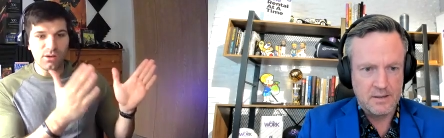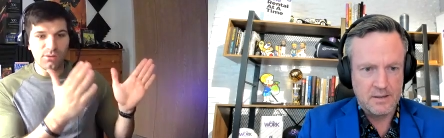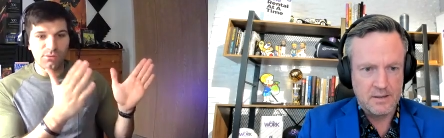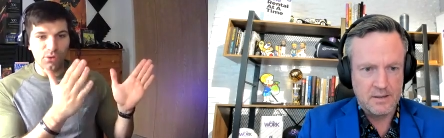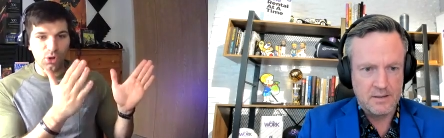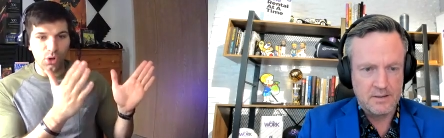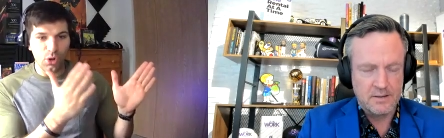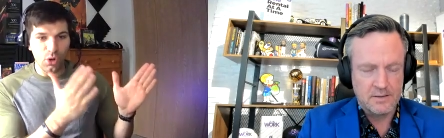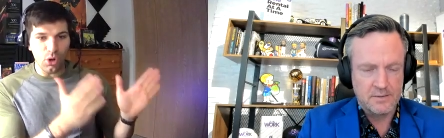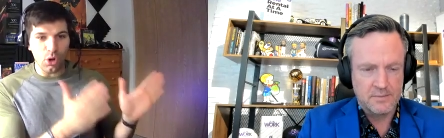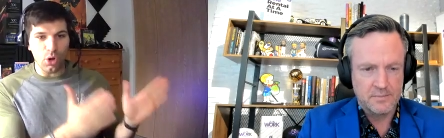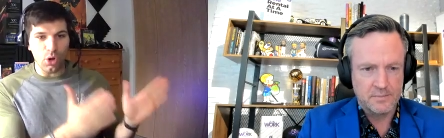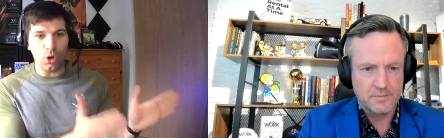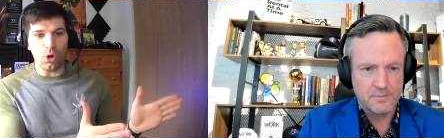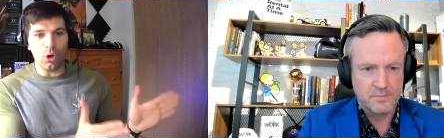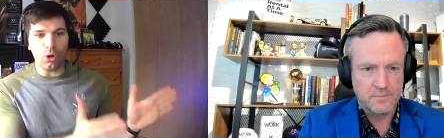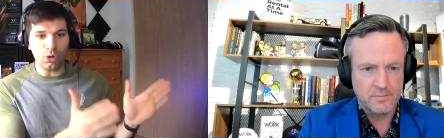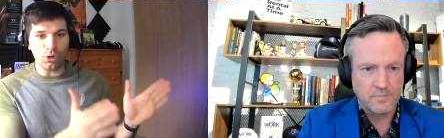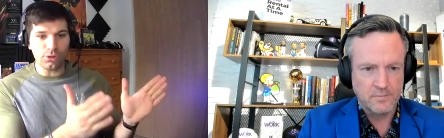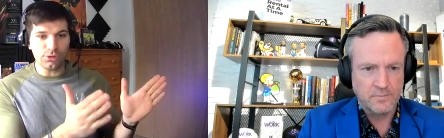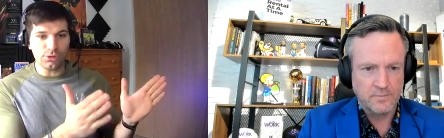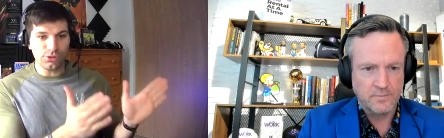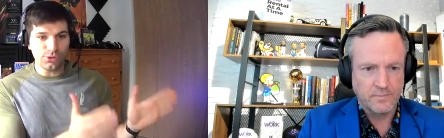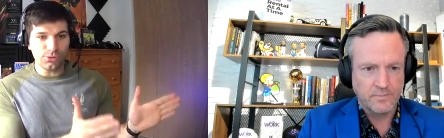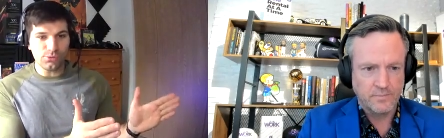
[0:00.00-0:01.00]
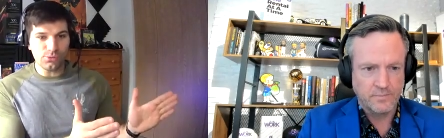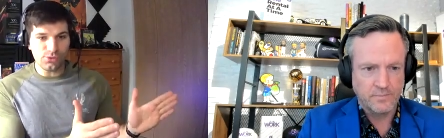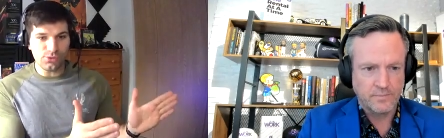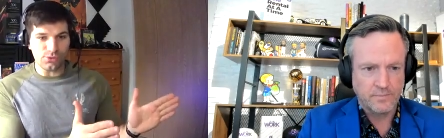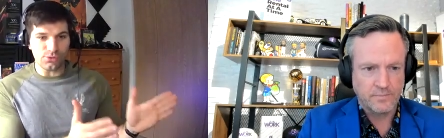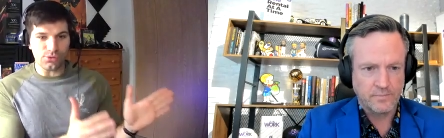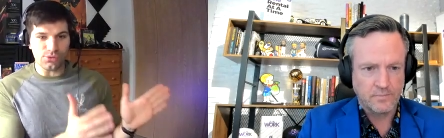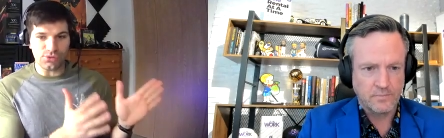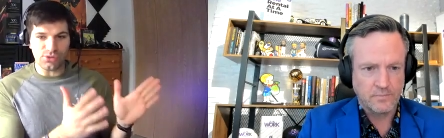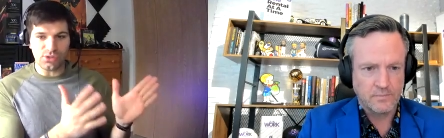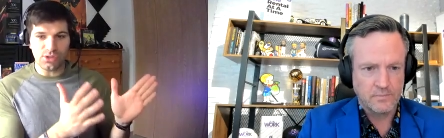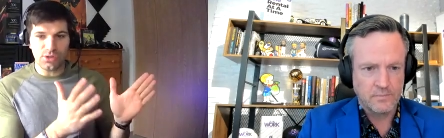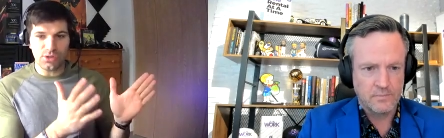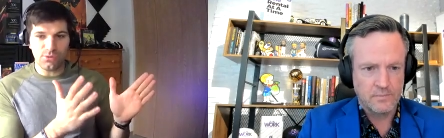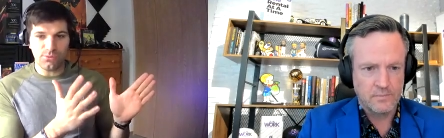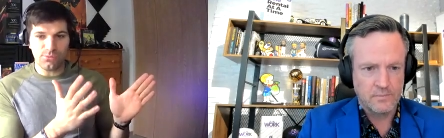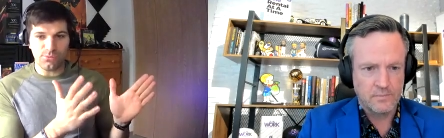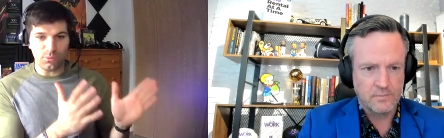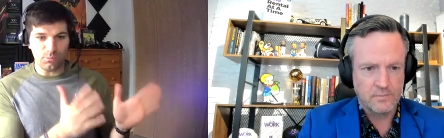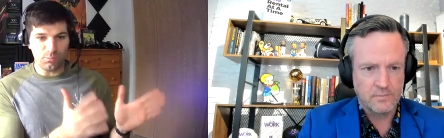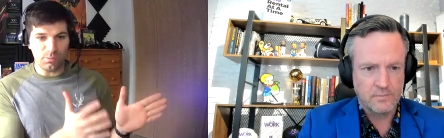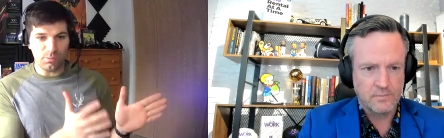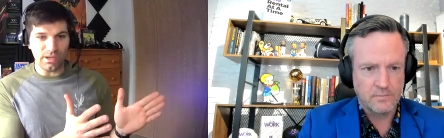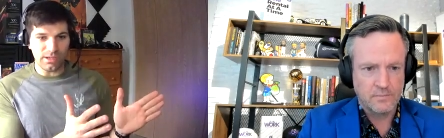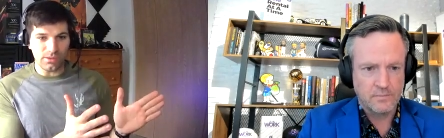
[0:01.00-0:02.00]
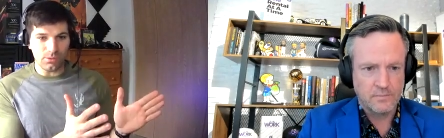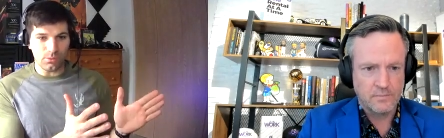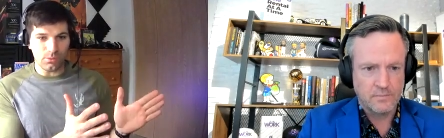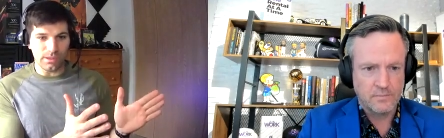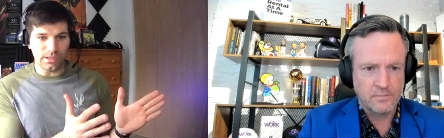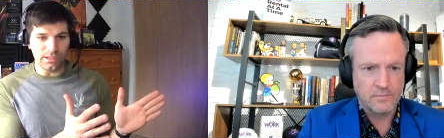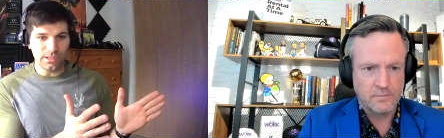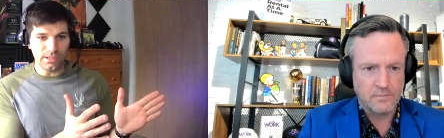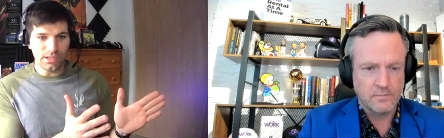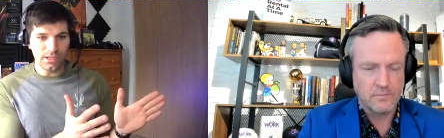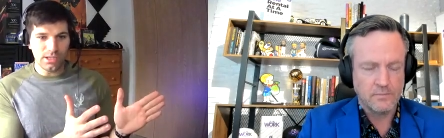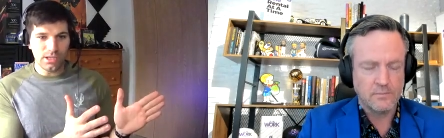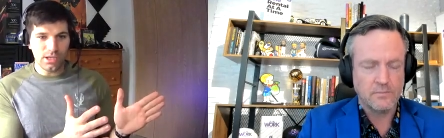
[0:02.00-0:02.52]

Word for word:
Speaker 1: of all users for Bitcoin.